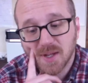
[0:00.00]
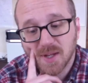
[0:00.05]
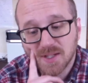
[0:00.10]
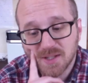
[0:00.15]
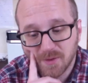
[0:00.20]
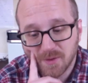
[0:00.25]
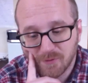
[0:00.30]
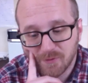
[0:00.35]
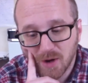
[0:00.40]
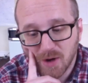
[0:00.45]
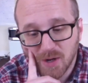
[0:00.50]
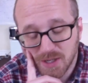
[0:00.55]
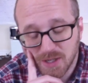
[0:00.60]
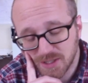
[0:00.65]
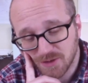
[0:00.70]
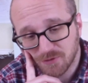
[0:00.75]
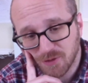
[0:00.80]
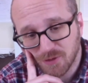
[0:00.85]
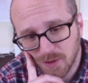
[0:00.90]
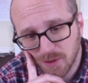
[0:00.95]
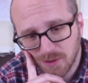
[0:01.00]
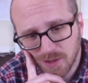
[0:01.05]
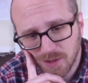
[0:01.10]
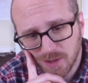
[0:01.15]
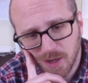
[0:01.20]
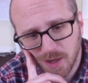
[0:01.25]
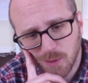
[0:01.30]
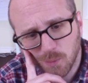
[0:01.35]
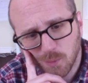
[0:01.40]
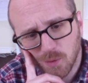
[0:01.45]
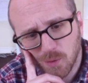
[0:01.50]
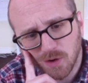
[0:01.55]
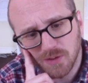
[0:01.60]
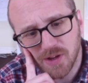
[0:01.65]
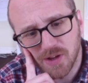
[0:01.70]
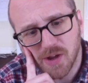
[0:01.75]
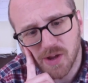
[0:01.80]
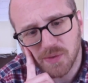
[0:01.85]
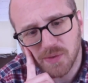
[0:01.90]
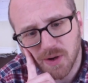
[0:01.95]
a very different kind of world
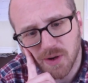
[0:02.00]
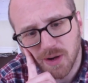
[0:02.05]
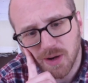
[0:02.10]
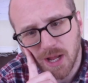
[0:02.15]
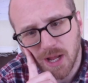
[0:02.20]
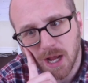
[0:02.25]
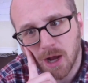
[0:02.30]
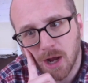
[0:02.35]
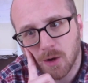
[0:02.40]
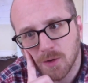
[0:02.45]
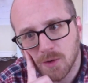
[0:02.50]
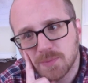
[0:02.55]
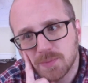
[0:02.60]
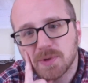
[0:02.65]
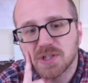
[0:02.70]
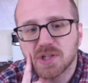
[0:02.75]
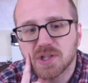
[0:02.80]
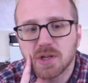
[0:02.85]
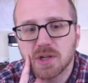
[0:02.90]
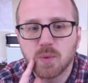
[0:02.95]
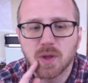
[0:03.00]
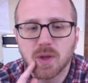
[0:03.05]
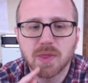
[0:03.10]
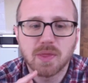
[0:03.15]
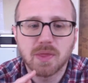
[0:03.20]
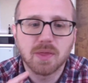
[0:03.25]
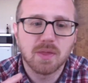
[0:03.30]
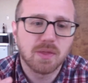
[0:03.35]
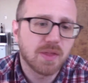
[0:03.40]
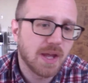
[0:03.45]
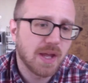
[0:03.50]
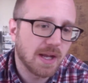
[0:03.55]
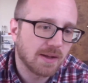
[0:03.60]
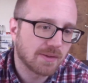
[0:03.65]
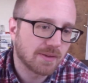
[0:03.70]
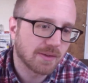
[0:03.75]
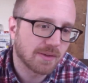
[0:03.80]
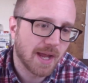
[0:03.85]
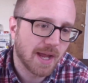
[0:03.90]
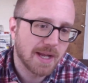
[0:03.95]
out there now, especially with things
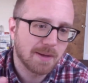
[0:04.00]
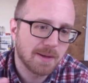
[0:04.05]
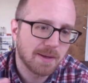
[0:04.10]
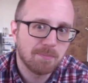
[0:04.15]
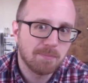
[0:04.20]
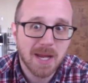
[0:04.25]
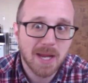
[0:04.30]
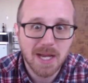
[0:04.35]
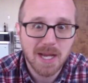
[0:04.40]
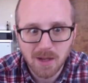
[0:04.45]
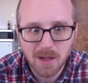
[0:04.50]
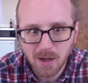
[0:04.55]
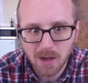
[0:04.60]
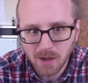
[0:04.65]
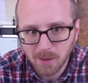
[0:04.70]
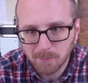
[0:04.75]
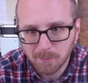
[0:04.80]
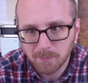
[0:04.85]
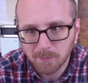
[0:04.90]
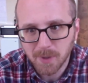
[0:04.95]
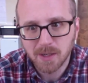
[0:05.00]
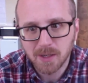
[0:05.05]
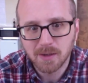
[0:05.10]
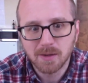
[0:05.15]
like Medium and